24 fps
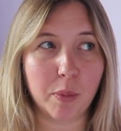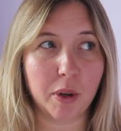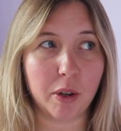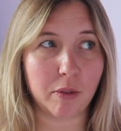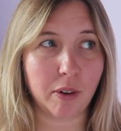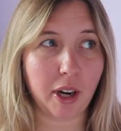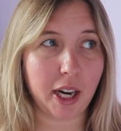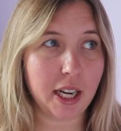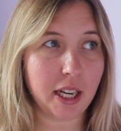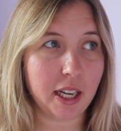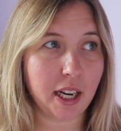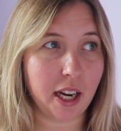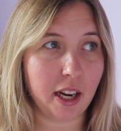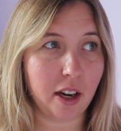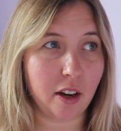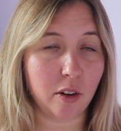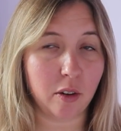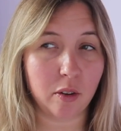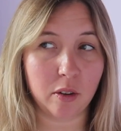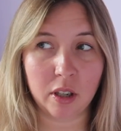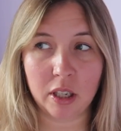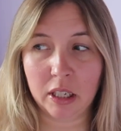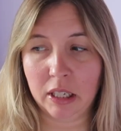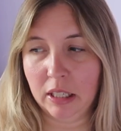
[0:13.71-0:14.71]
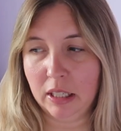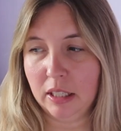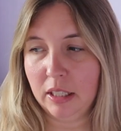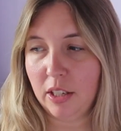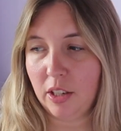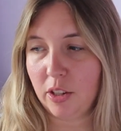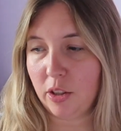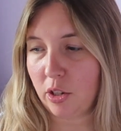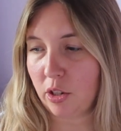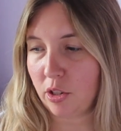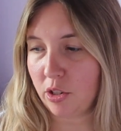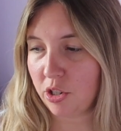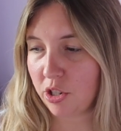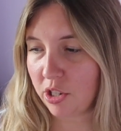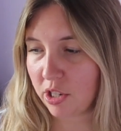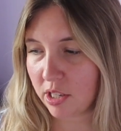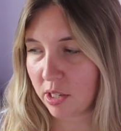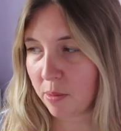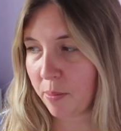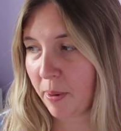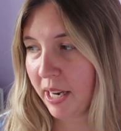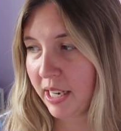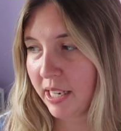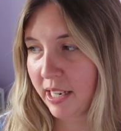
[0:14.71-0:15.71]
But right now, there's
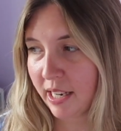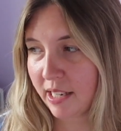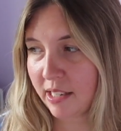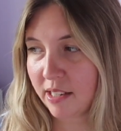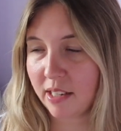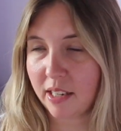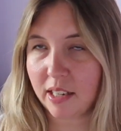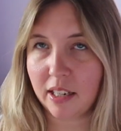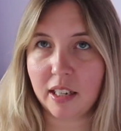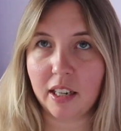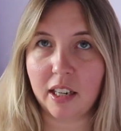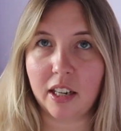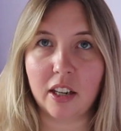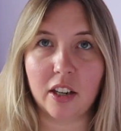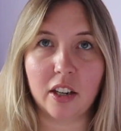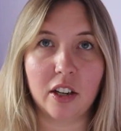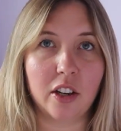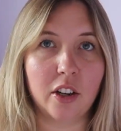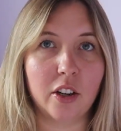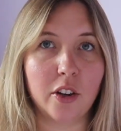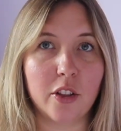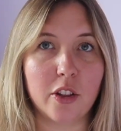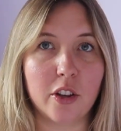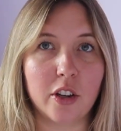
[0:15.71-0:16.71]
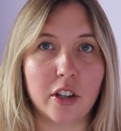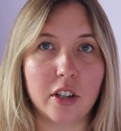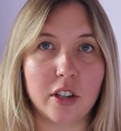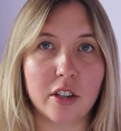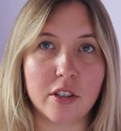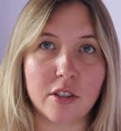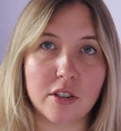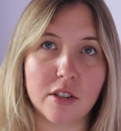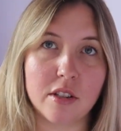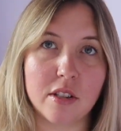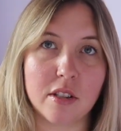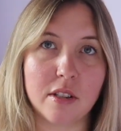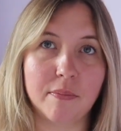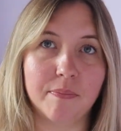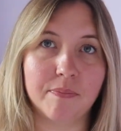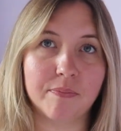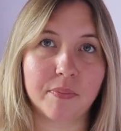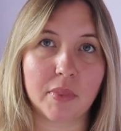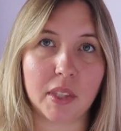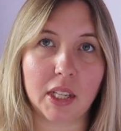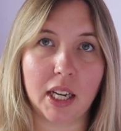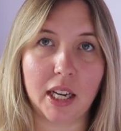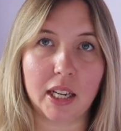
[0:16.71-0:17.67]
just my desk in here, there's